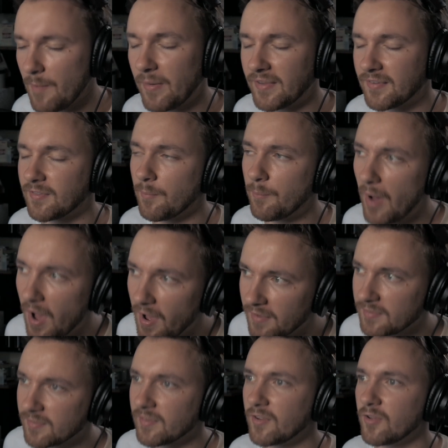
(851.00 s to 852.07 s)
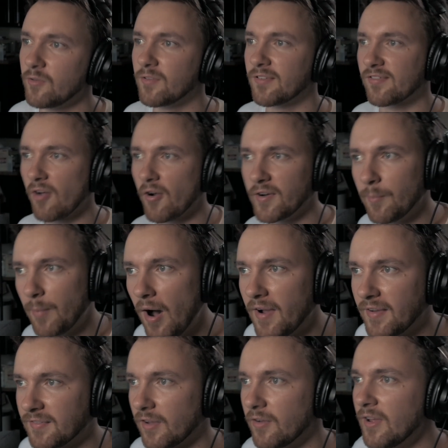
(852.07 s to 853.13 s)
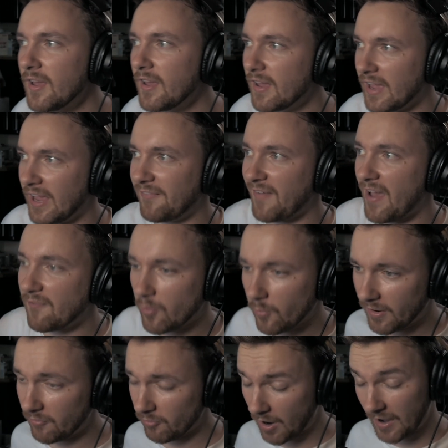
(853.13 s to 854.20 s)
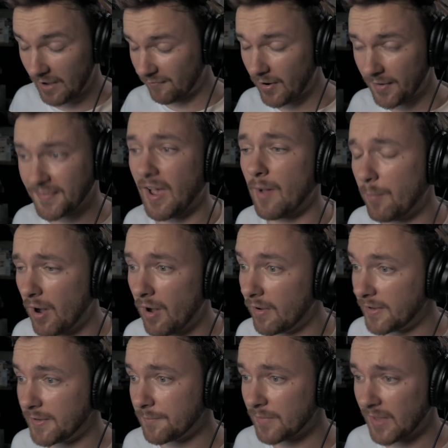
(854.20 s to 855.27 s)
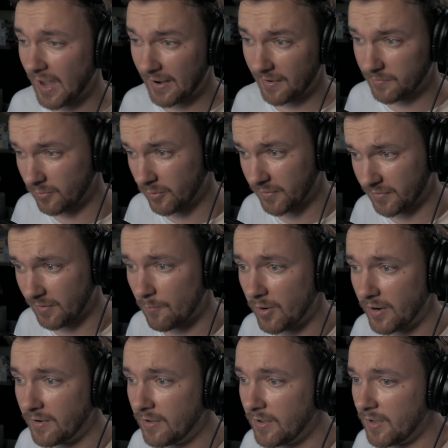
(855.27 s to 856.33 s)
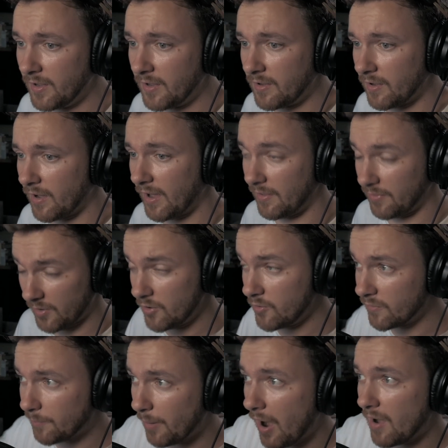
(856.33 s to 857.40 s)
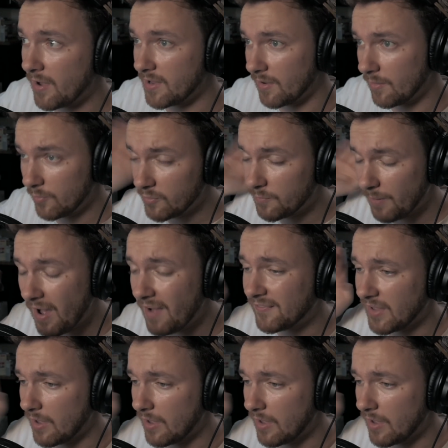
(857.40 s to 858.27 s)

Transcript: it's the person who's throwing the party. So if I was at a party and I saw someone whose birthday it